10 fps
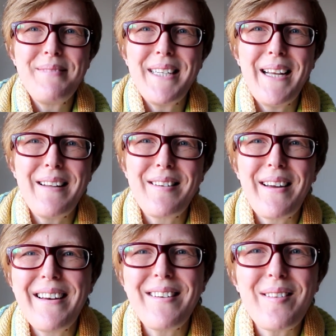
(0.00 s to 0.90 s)

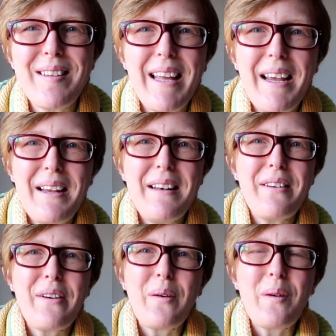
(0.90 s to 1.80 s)
textiles
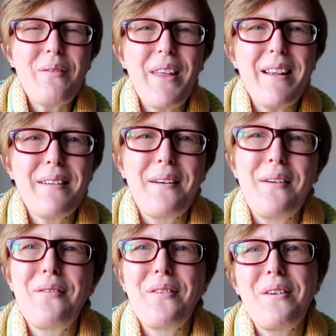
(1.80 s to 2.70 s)
and all of that sort
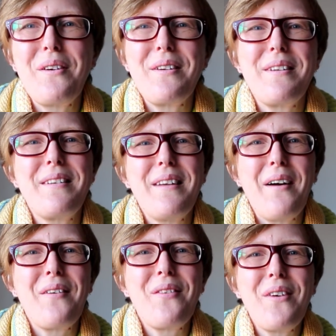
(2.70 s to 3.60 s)
of good
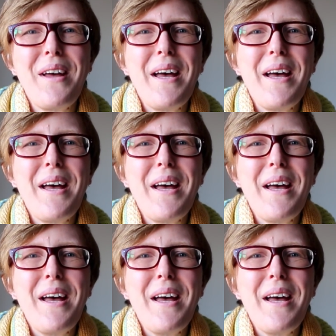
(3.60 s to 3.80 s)
stuff.